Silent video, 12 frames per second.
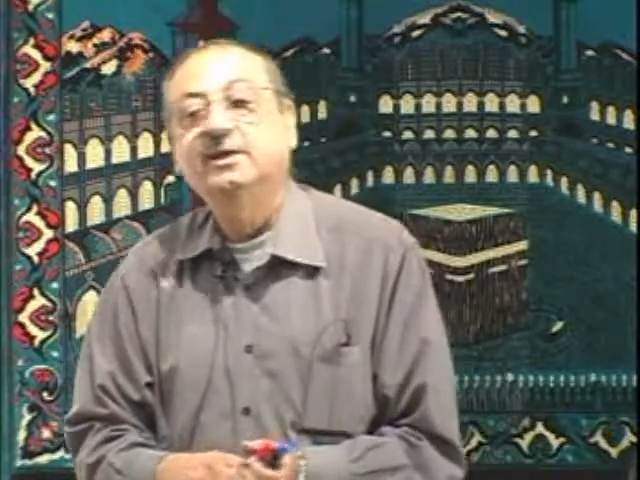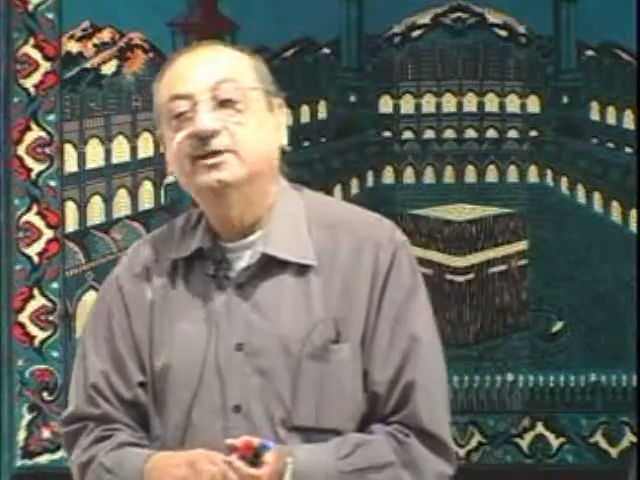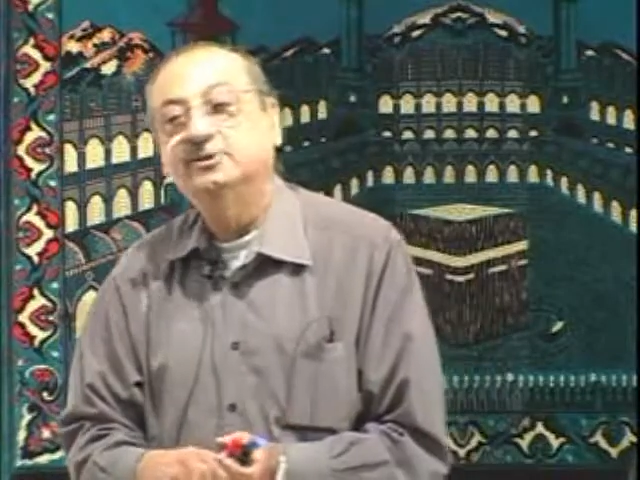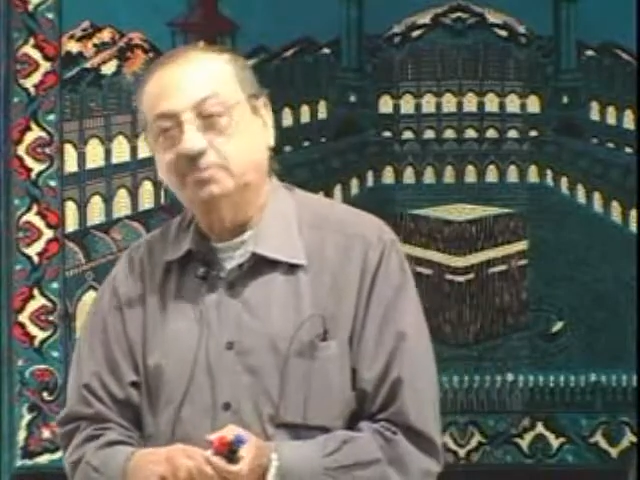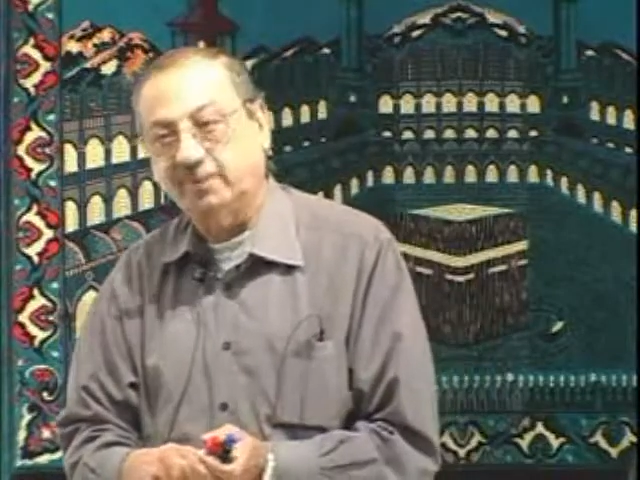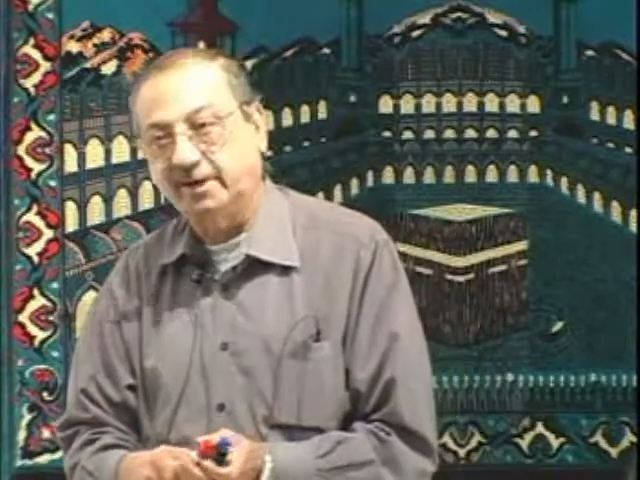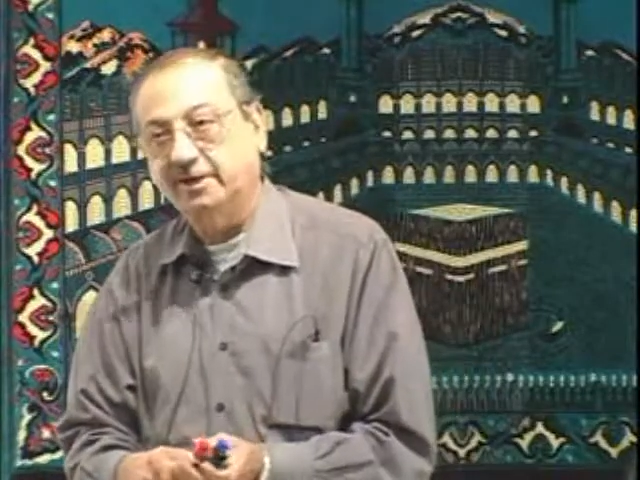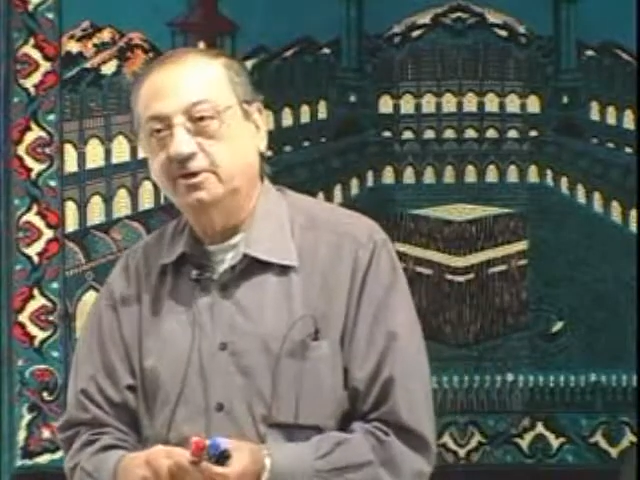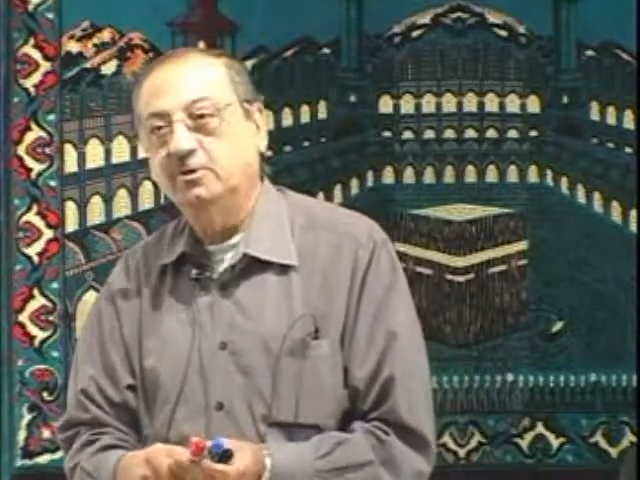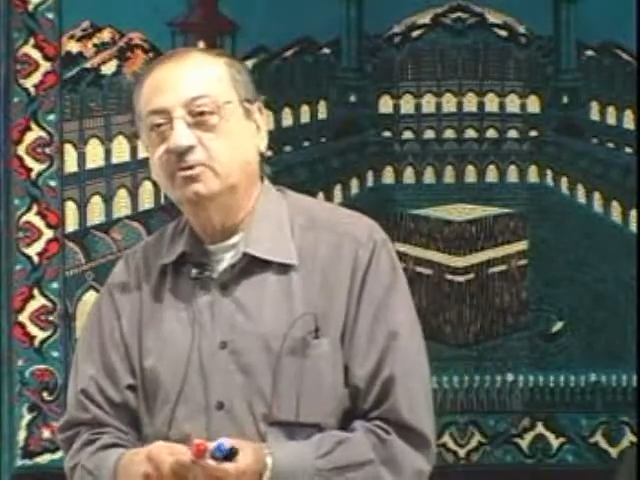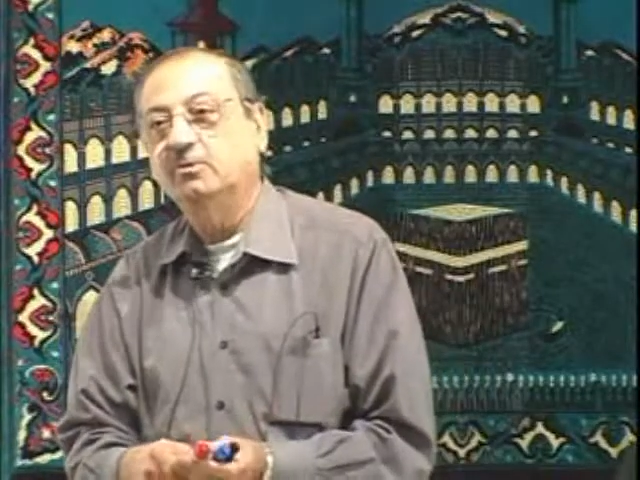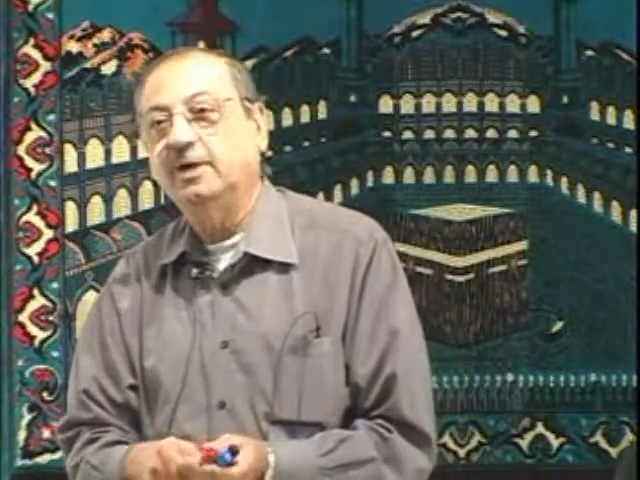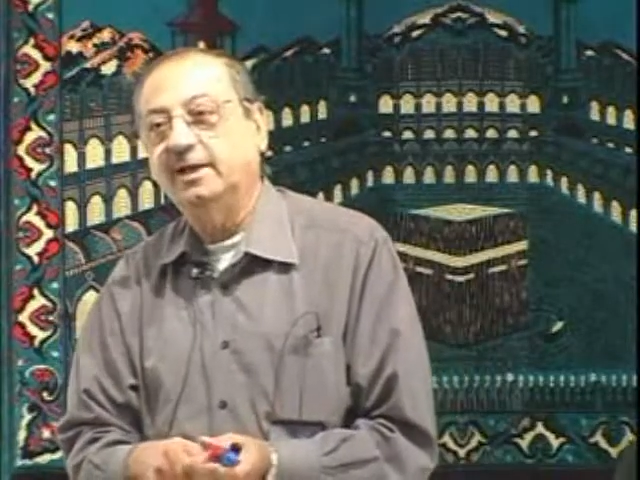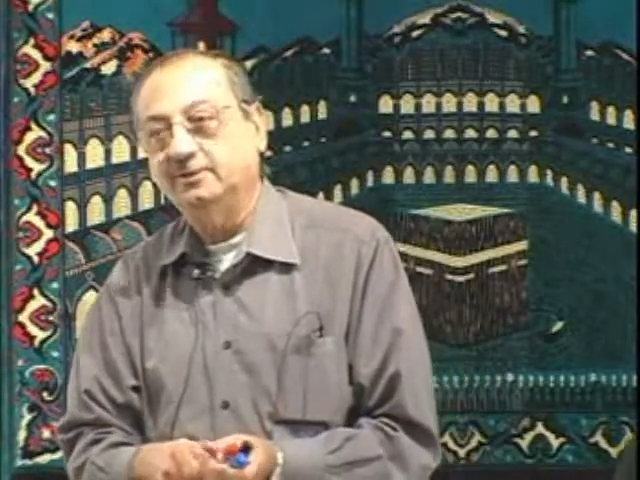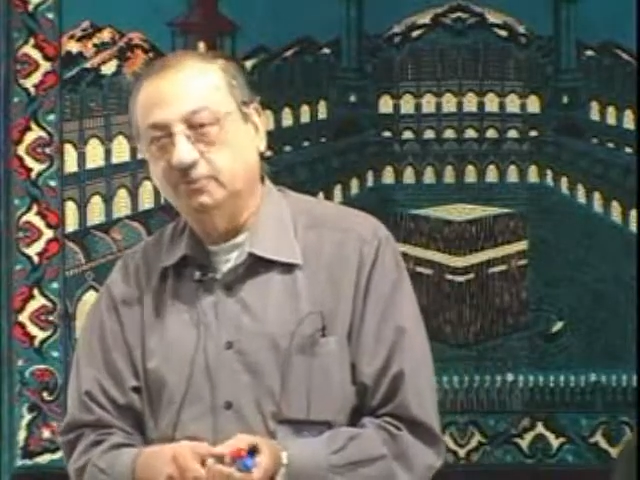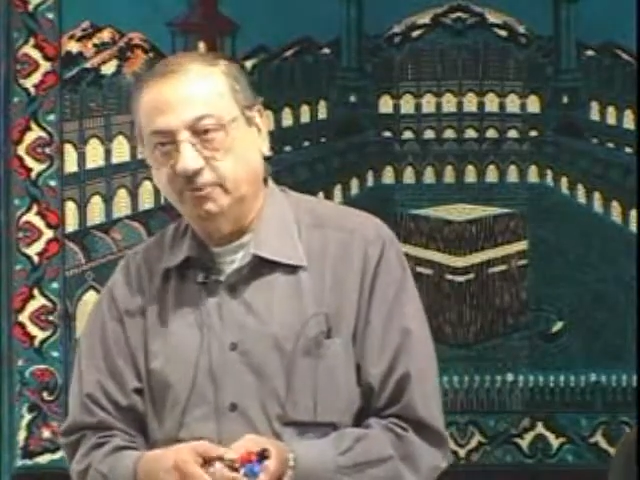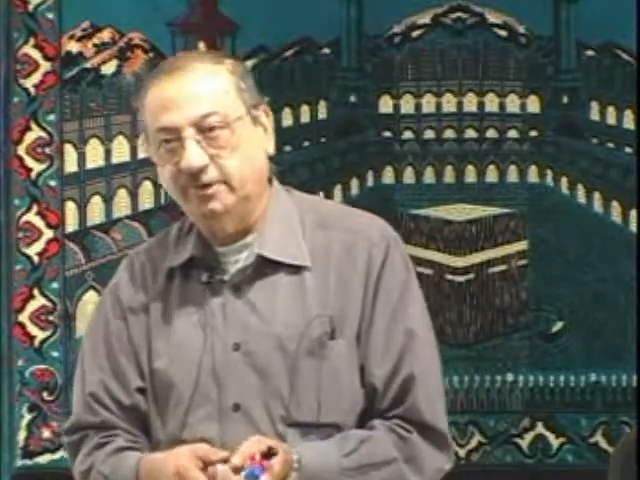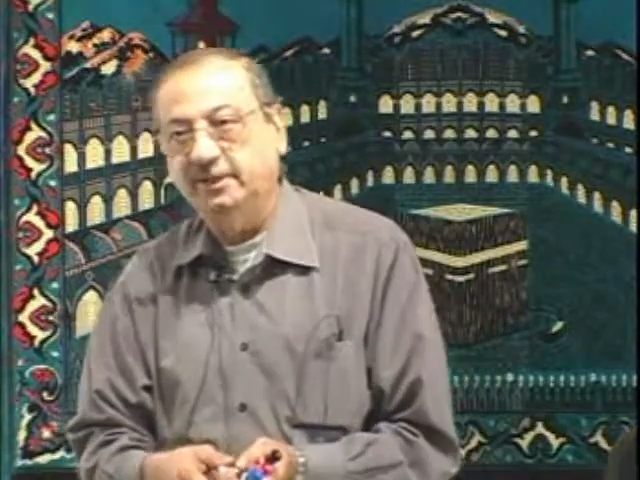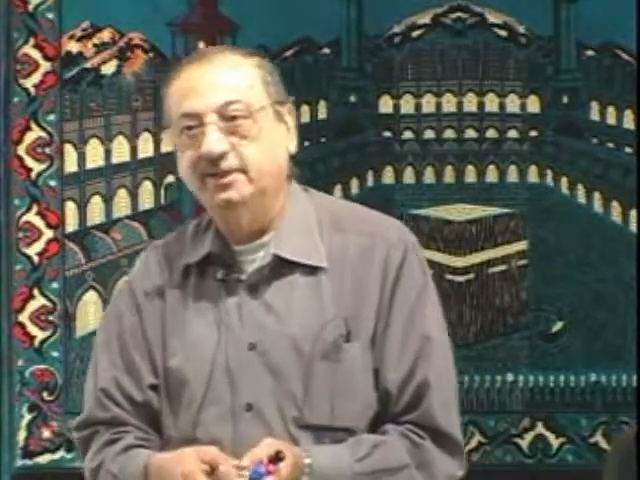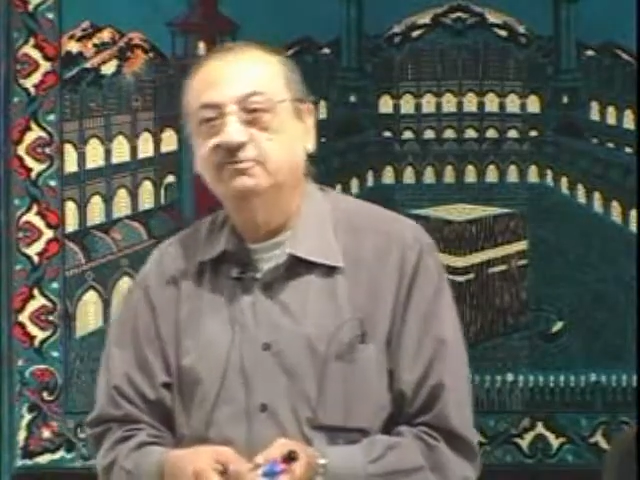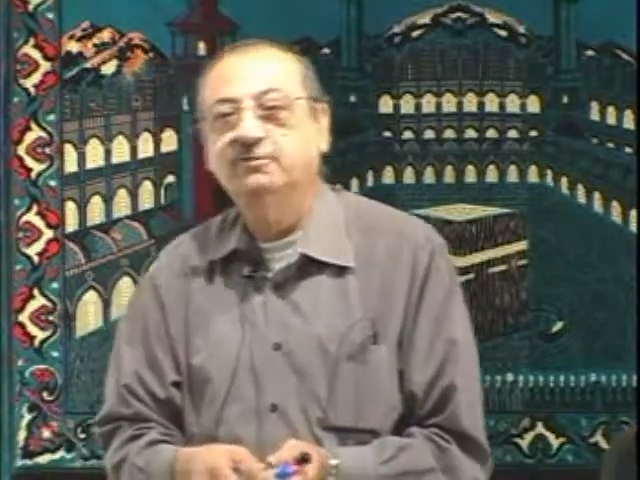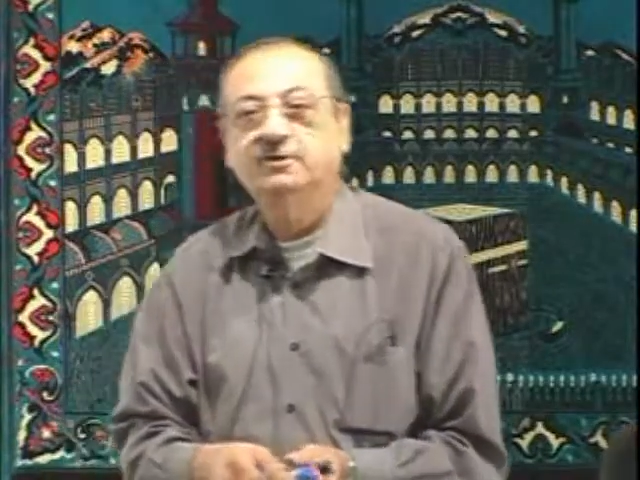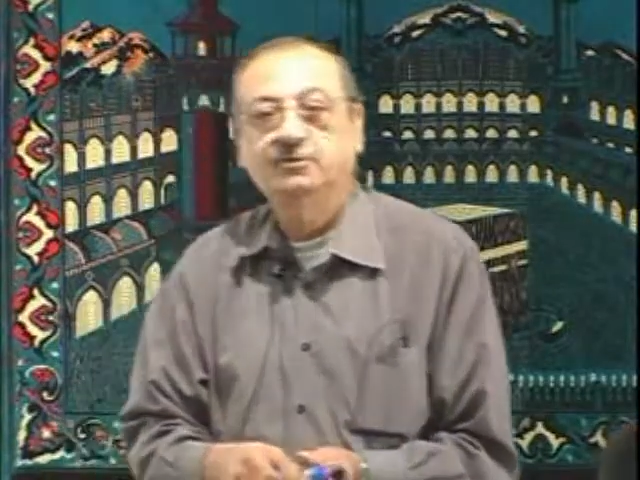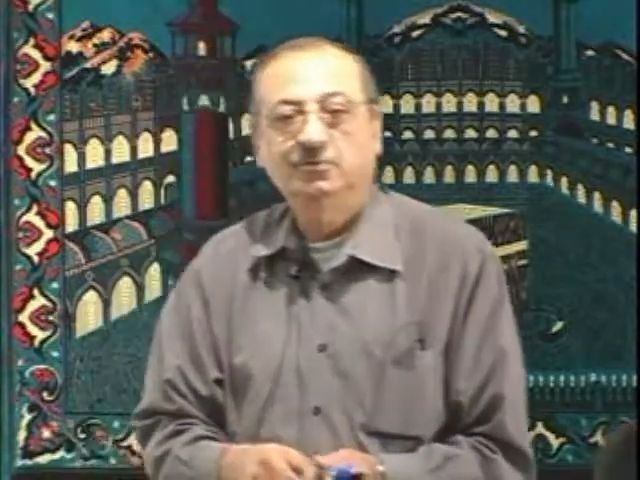explaining you and doing it
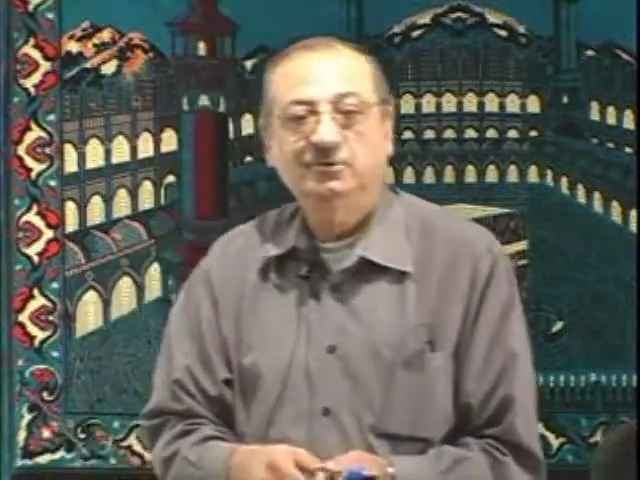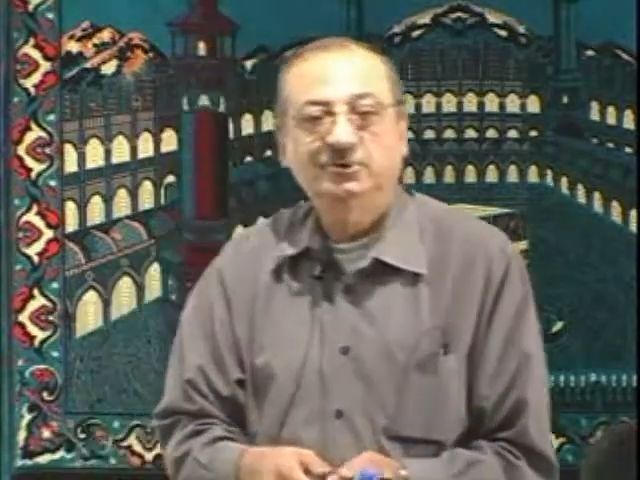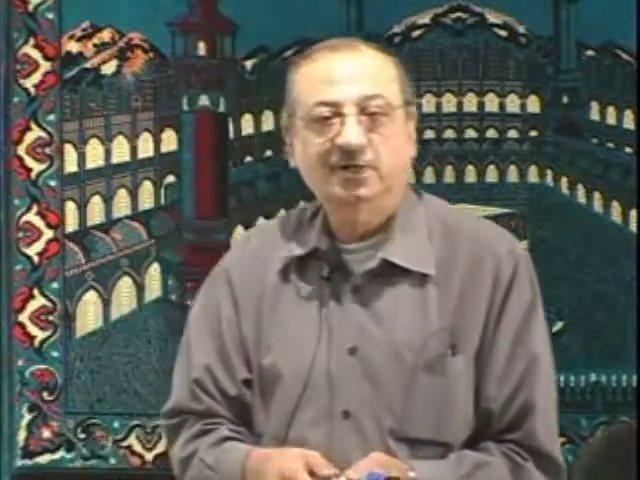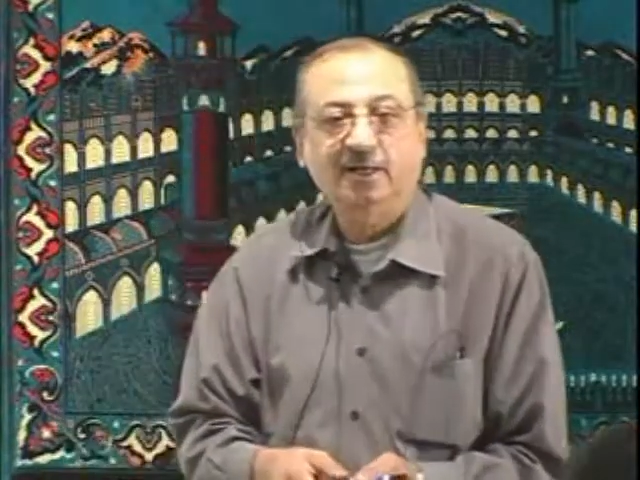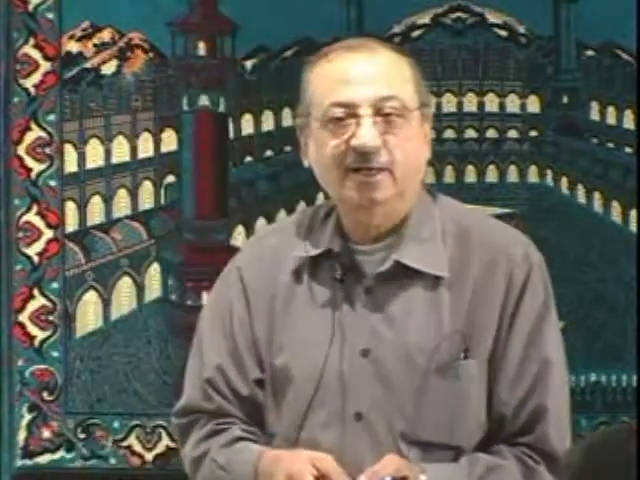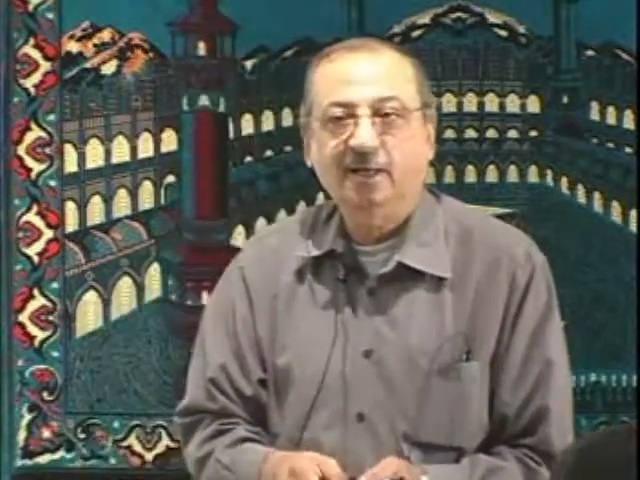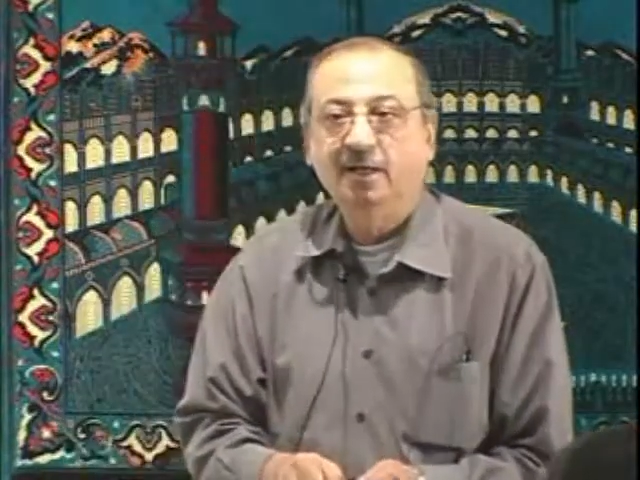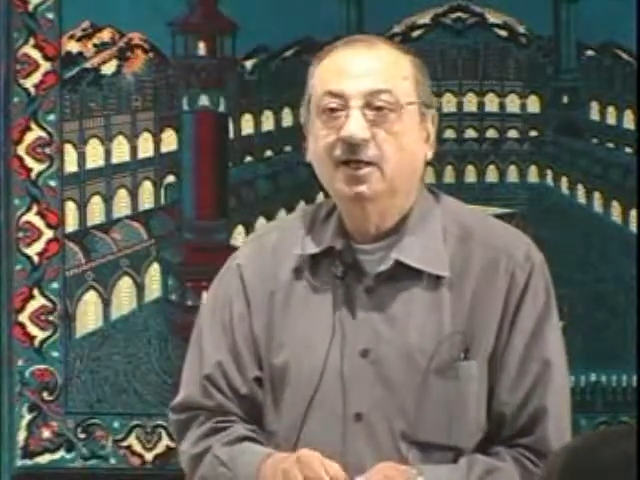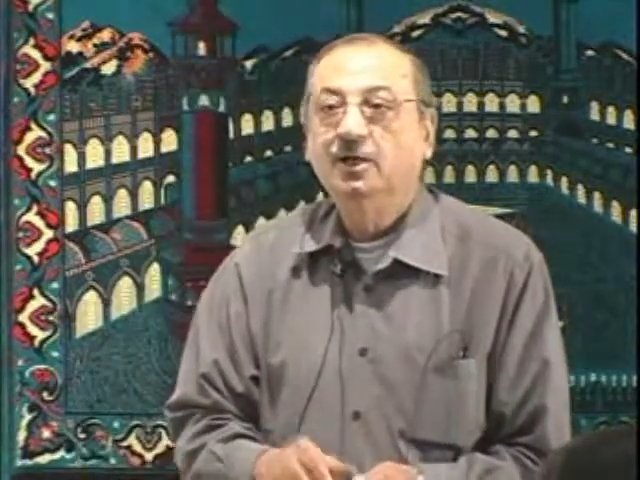with you, inshallah.